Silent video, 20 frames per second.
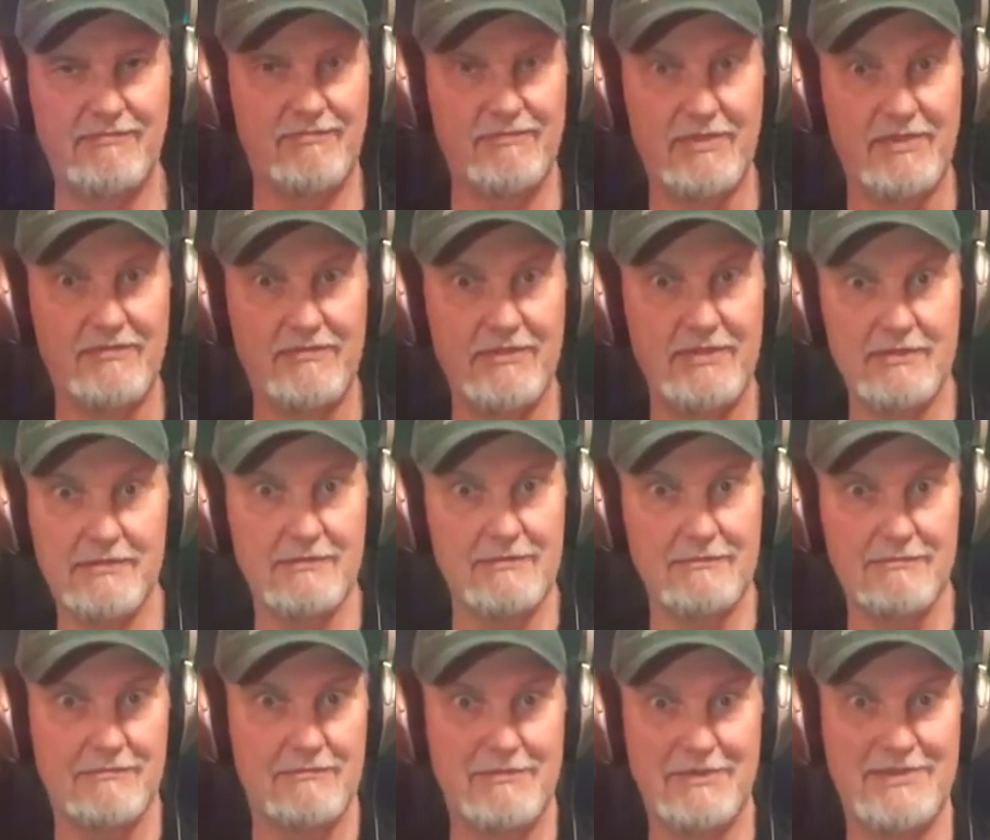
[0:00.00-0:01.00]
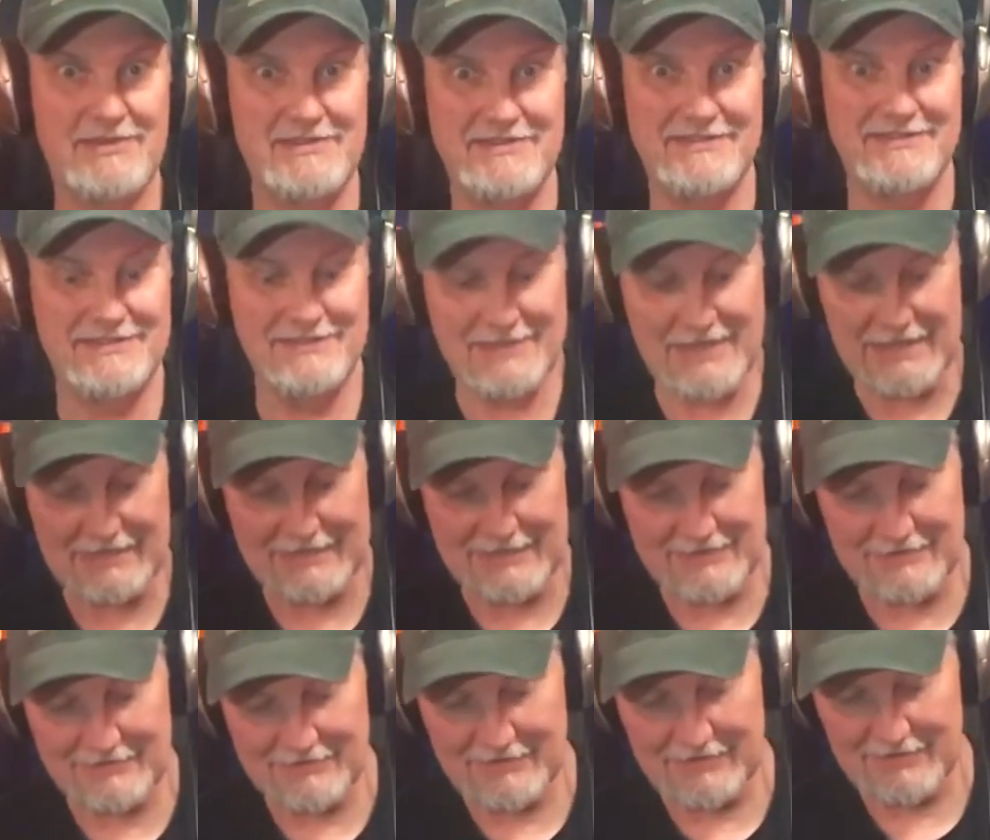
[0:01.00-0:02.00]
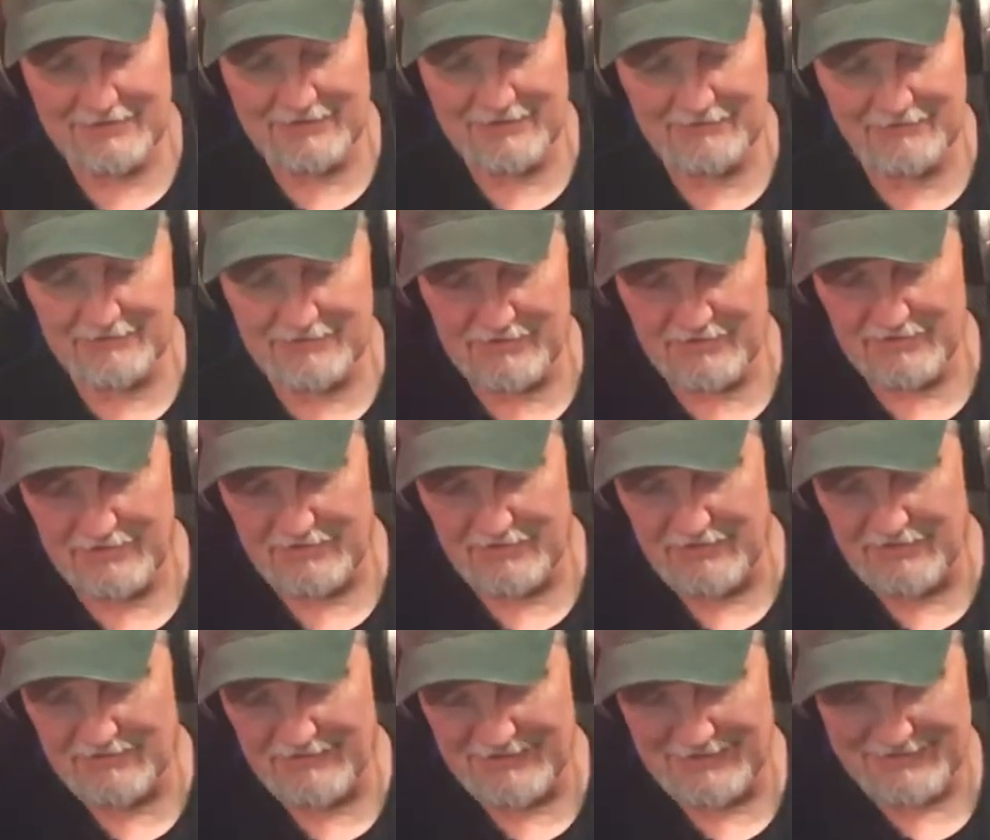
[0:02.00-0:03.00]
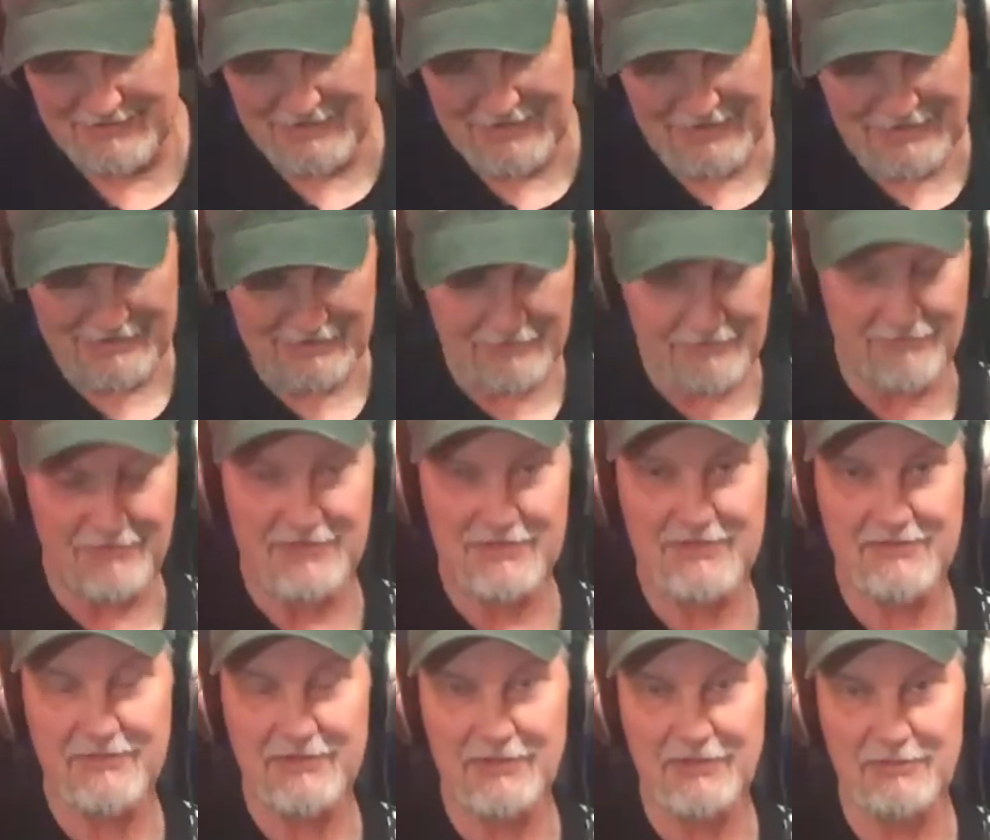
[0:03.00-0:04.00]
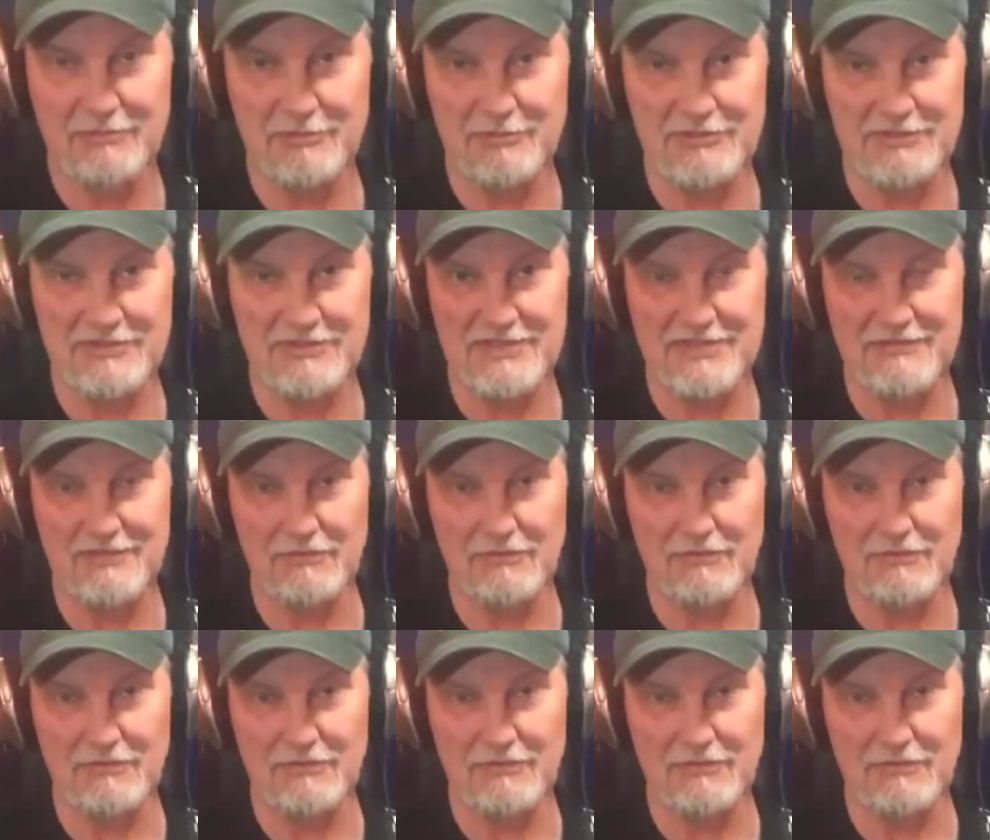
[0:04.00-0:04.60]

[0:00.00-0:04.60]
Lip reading: the feel, I can't tell the difference. The side of this fingerboard is even